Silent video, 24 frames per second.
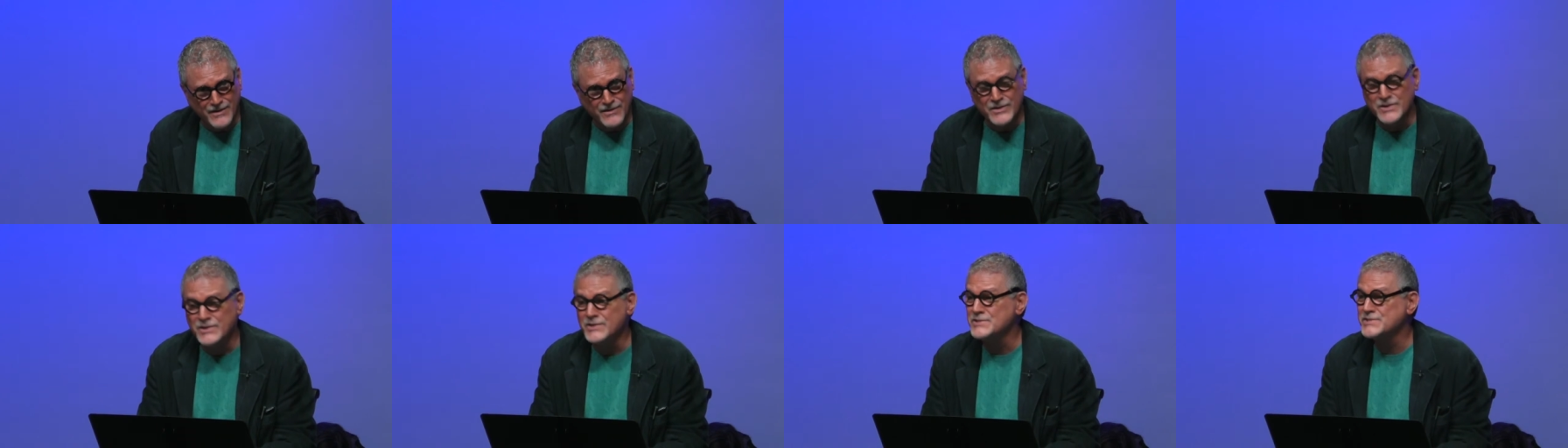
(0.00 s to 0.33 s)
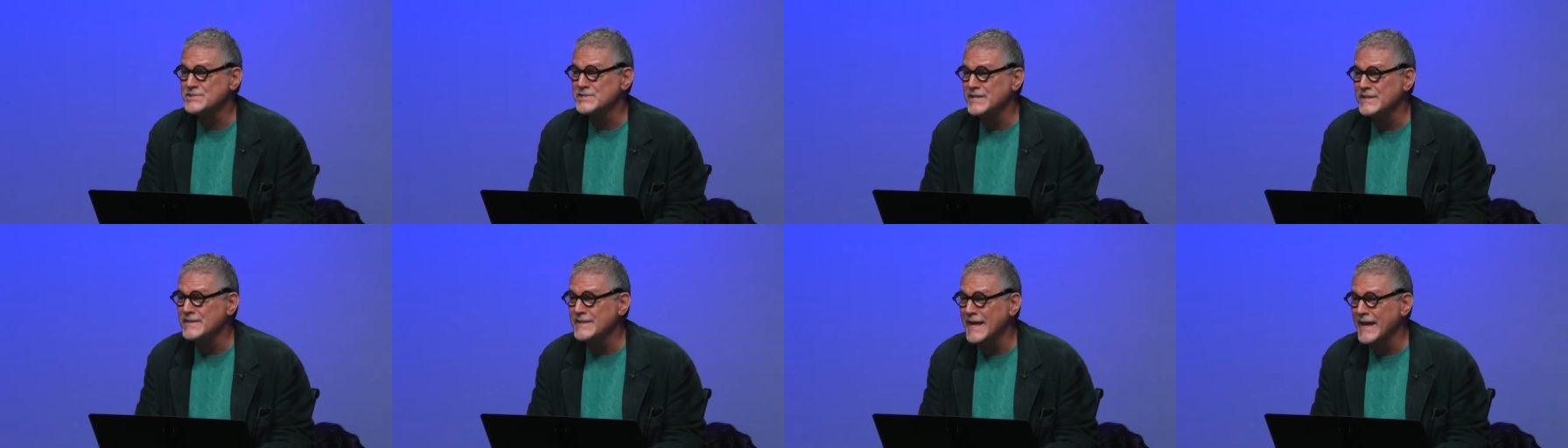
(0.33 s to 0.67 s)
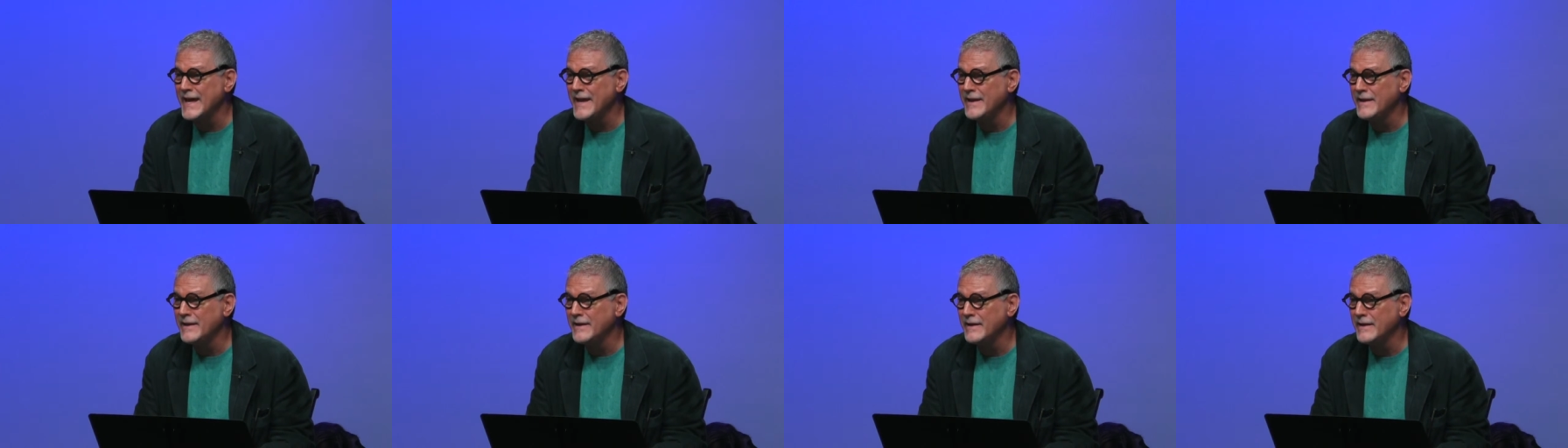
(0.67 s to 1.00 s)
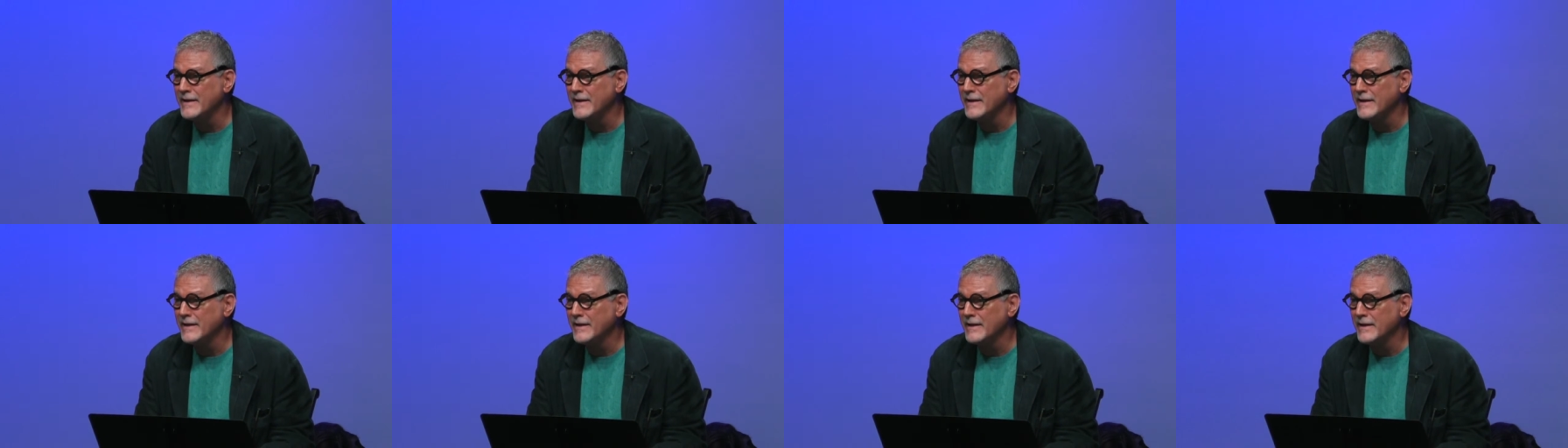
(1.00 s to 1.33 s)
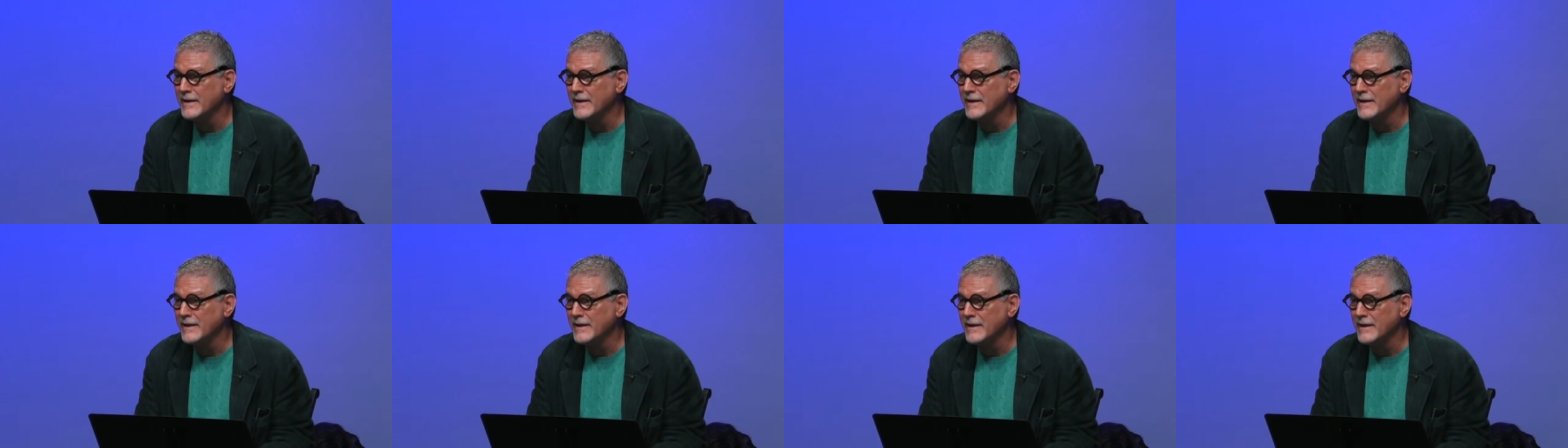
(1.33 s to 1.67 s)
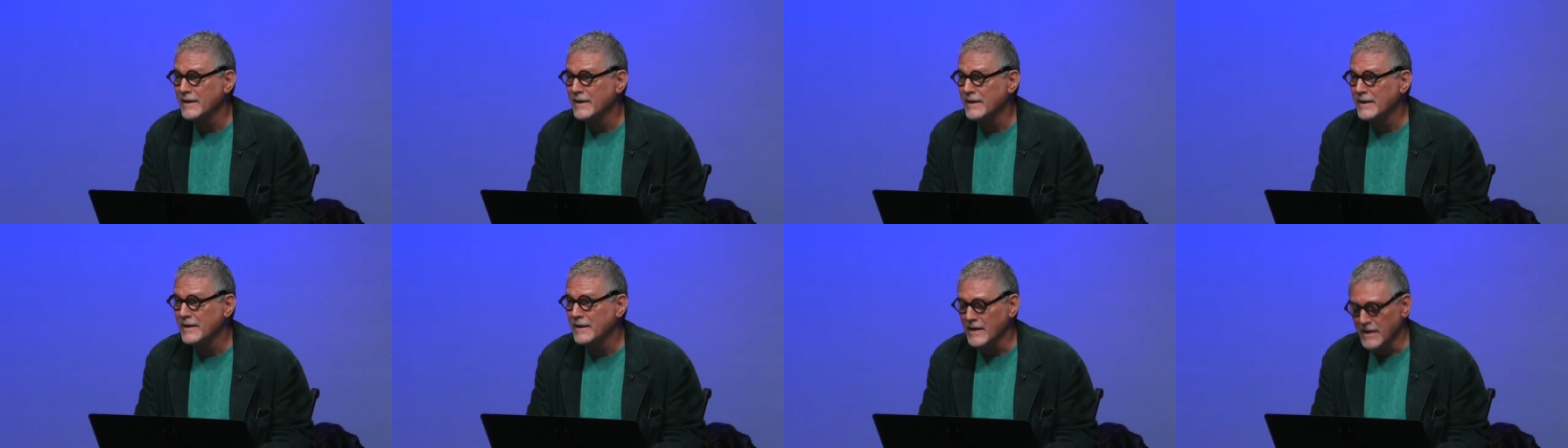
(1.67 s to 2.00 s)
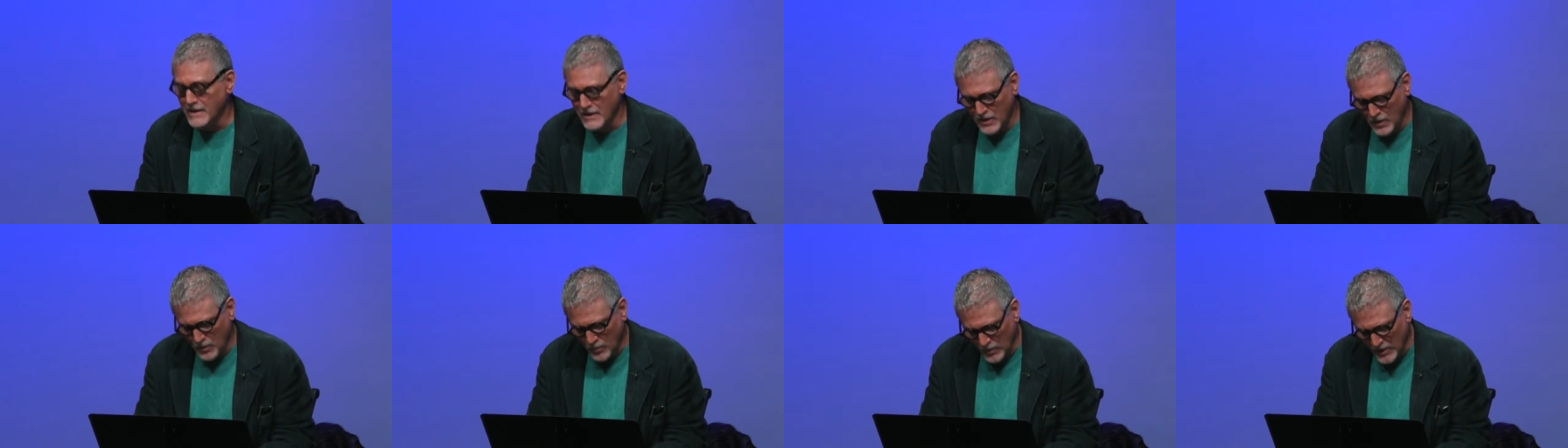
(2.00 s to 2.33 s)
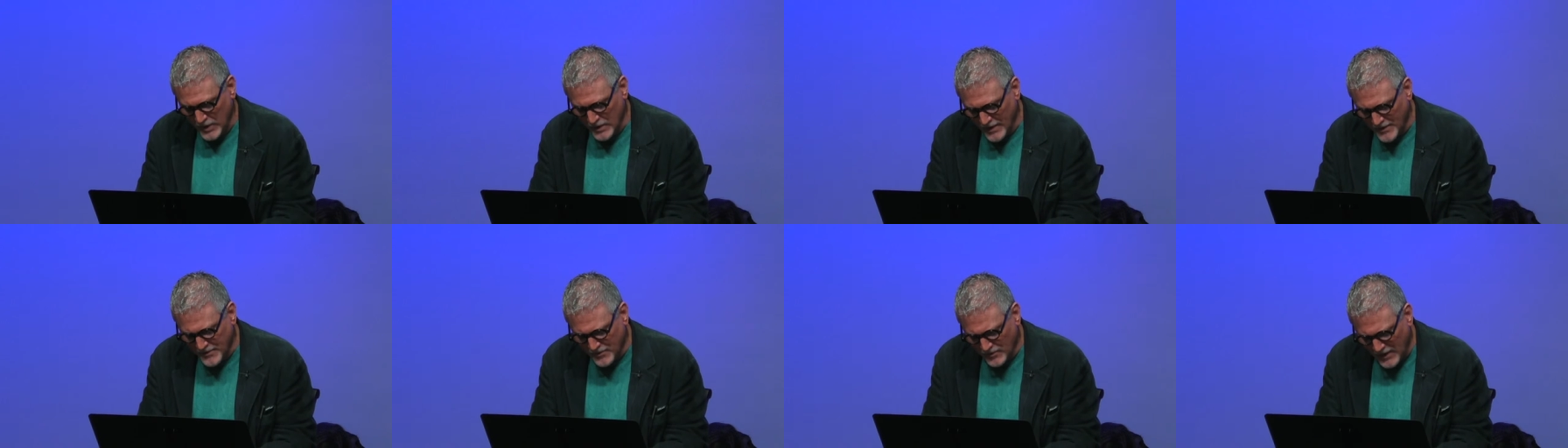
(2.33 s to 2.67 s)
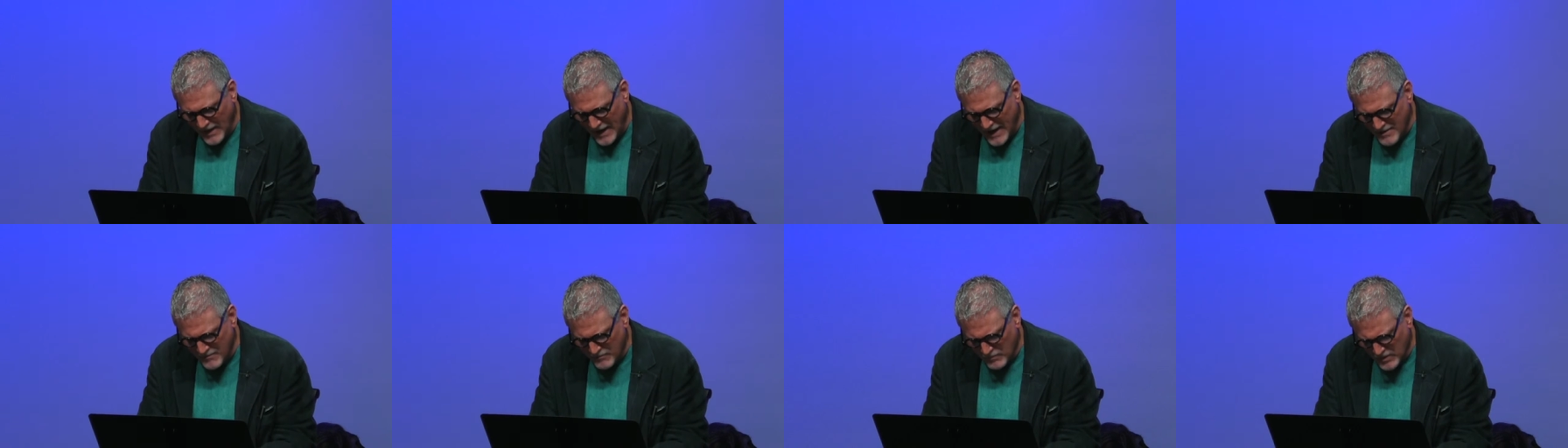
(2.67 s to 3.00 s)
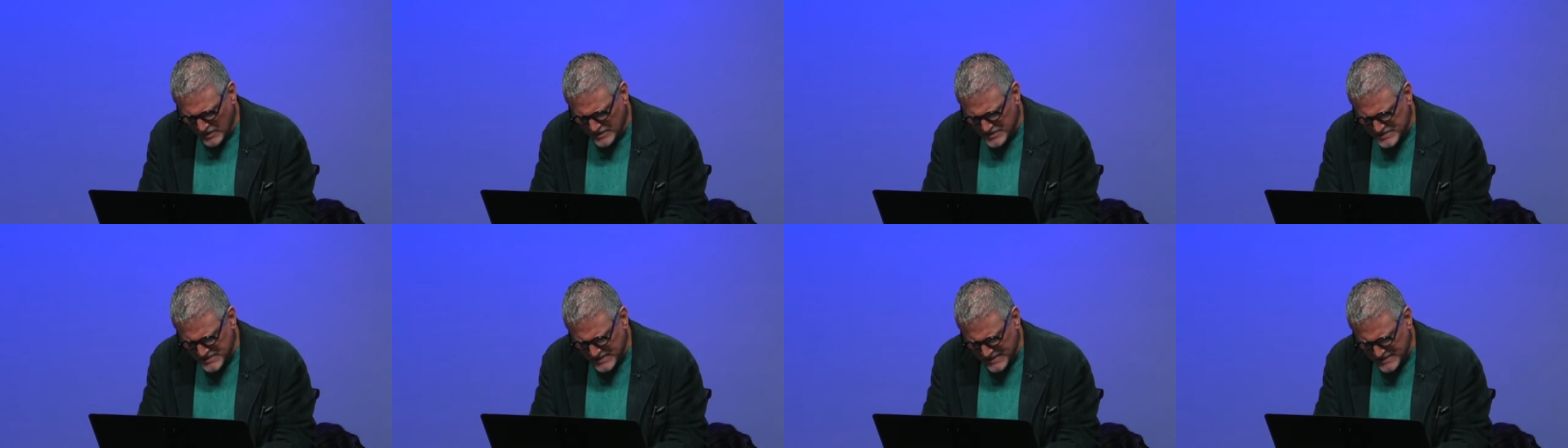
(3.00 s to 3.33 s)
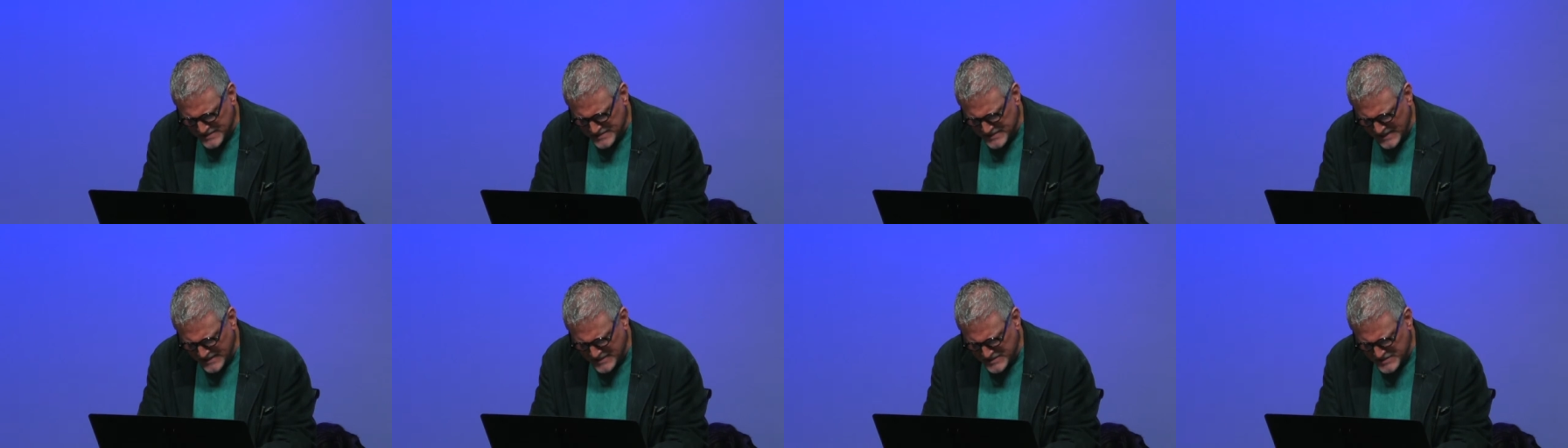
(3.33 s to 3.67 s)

Do you see that? We underline where it says they